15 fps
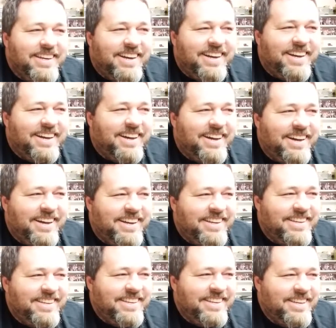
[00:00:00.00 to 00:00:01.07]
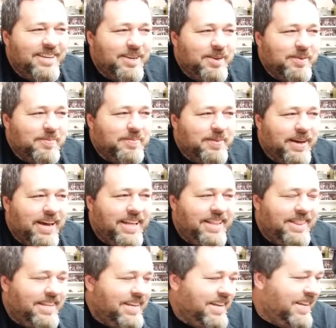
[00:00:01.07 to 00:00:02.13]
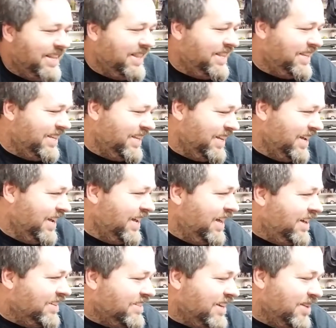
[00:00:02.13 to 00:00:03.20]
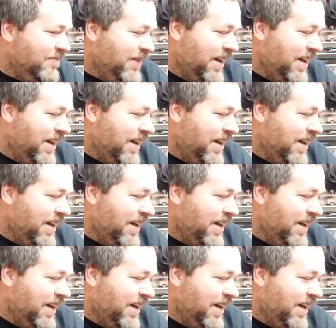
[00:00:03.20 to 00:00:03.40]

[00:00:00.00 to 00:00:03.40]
But then I was like,